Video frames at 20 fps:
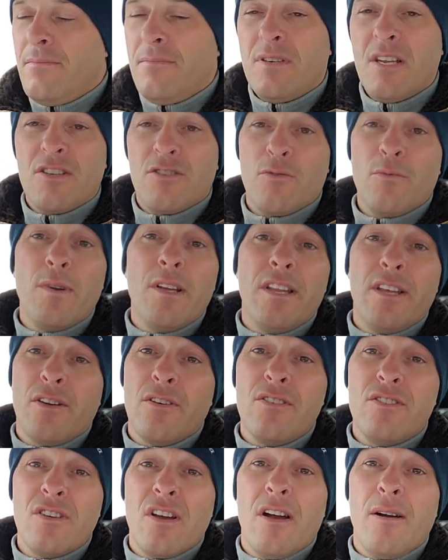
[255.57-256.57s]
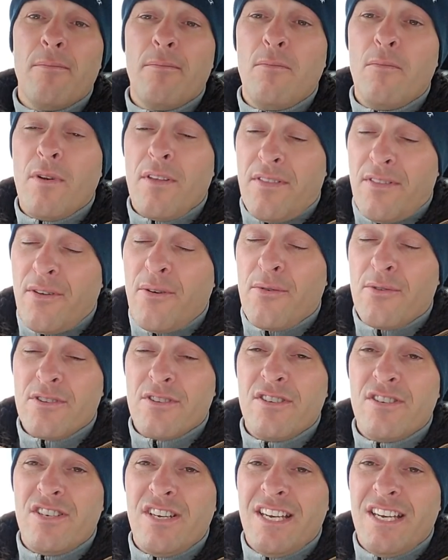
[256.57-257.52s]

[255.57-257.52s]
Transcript: does a really good job with the horses.